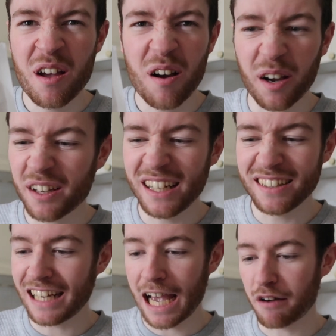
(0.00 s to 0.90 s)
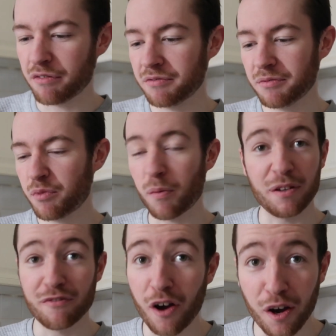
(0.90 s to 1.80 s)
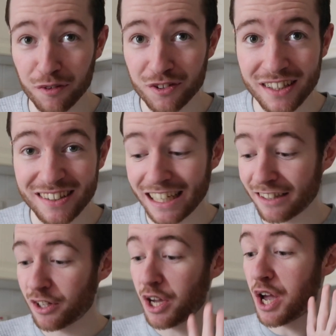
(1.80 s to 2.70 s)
I could easily have probably 5 or 6 of these.